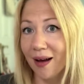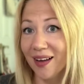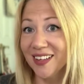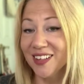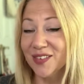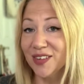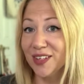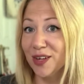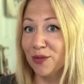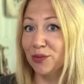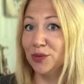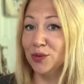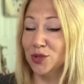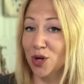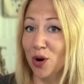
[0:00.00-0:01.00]
even if
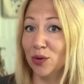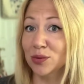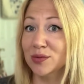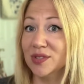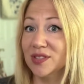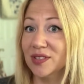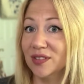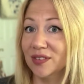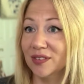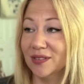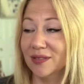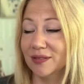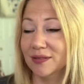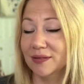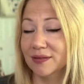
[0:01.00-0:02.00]
you don't
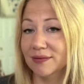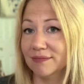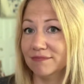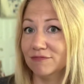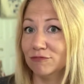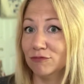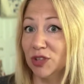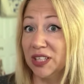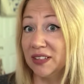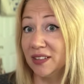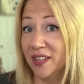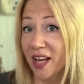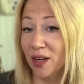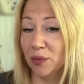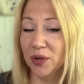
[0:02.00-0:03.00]
read the
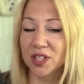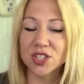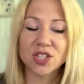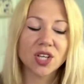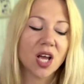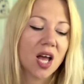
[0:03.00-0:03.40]
language.